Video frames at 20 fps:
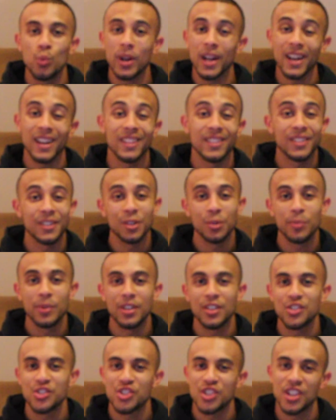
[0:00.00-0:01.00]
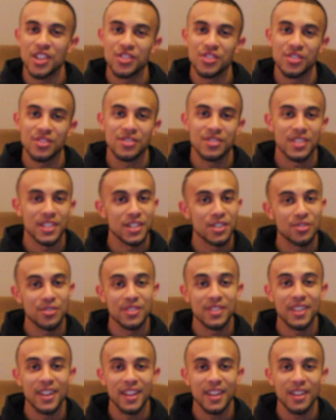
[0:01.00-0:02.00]
We got a little bit of change of
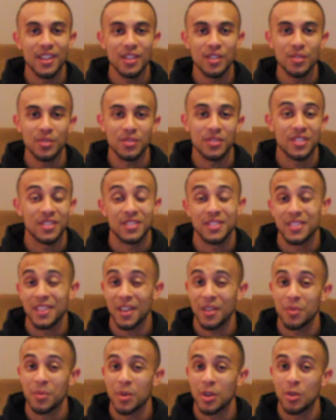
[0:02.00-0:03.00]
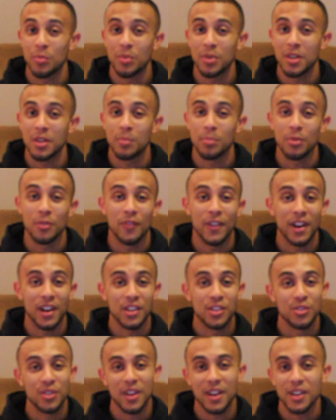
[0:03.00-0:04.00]
scenery now. This is how I'm going to be providing
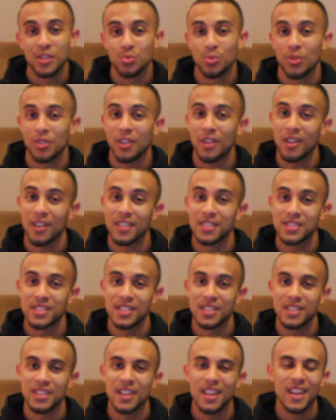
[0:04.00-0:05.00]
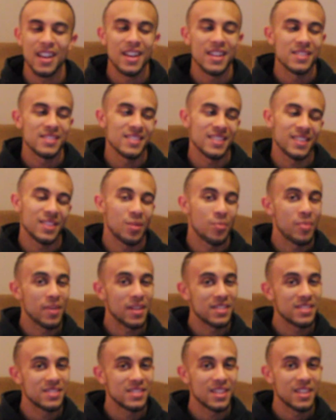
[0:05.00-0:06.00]
you guys with content. It's not the
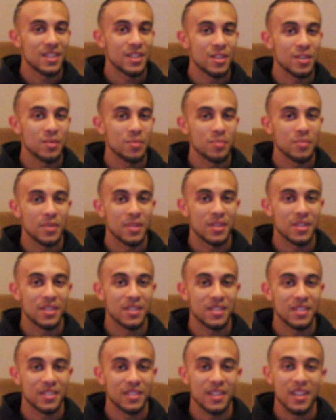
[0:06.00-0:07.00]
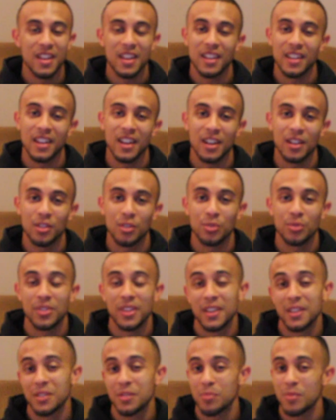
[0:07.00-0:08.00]
best setup. Got a little
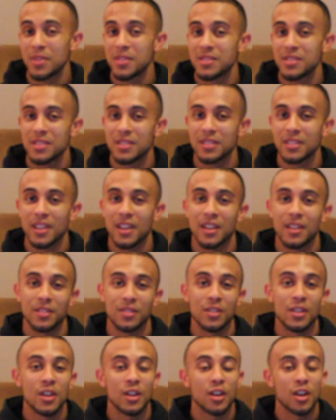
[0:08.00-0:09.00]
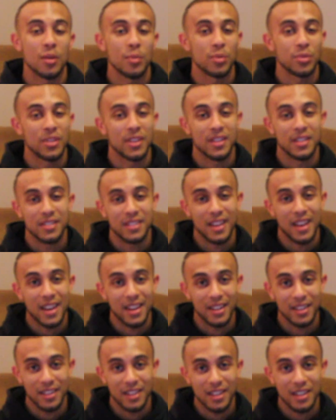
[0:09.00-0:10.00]
things missing, got a couple things
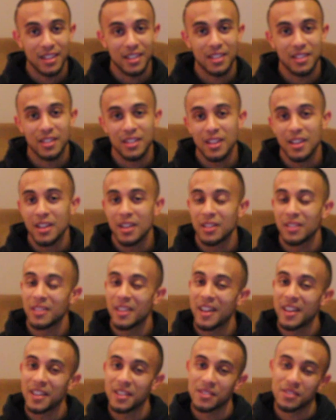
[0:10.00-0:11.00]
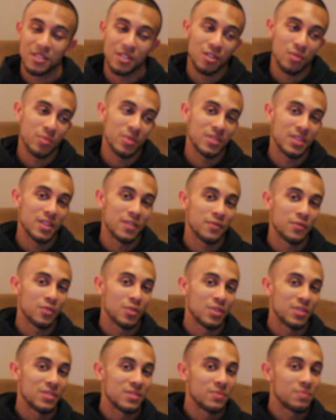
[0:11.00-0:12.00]
added in. Lighting's going to be
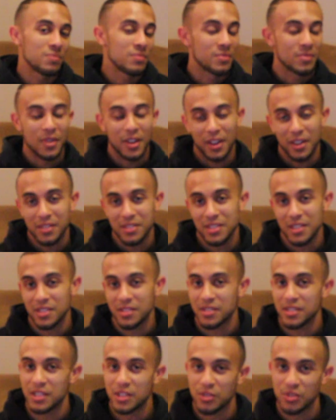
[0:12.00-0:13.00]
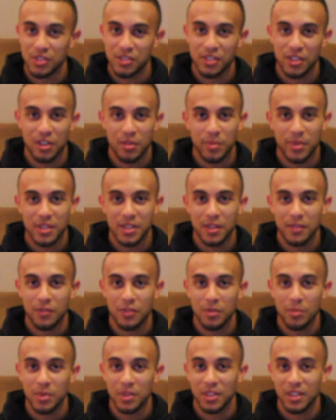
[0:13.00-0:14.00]
different. Like I said, scenery is going to be
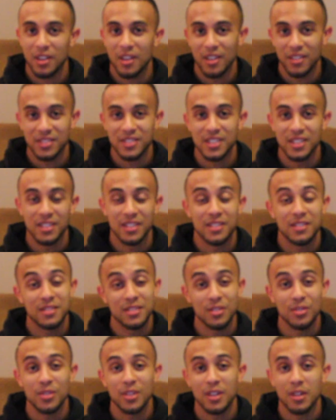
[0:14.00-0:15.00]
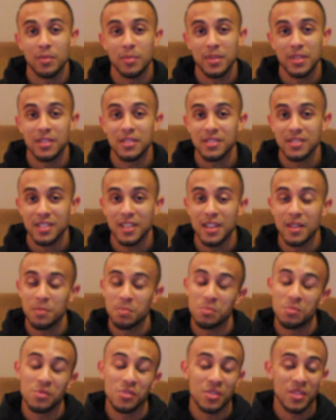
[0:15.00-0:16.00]
different, but the content is still going to be the same,
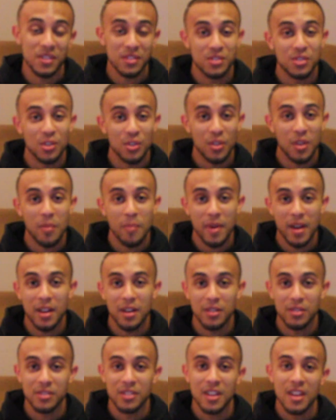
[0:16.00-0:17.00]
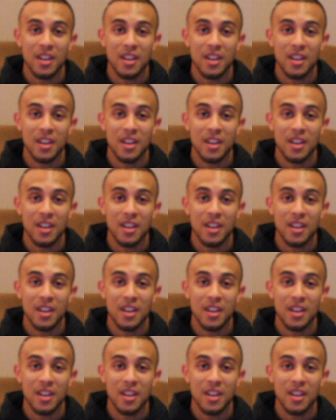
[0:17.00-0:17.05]
so that's all that matters.